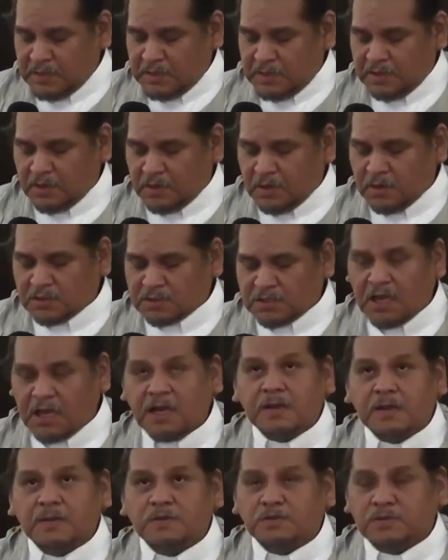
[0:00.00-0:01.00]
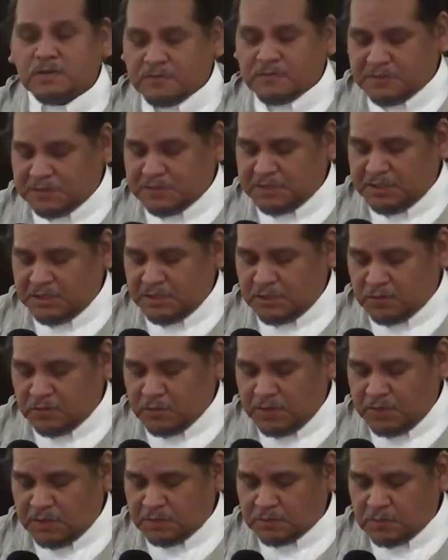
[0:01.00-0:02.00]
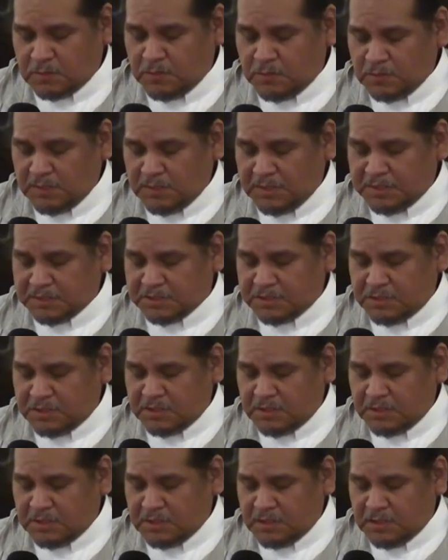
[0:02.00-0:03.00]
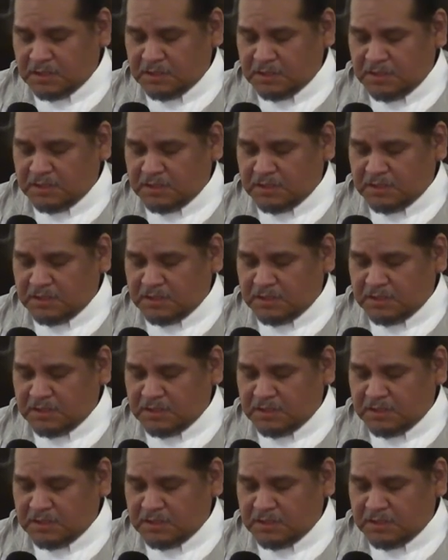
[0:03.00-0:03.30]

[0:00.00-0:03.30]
In our times, we have seen great tribulation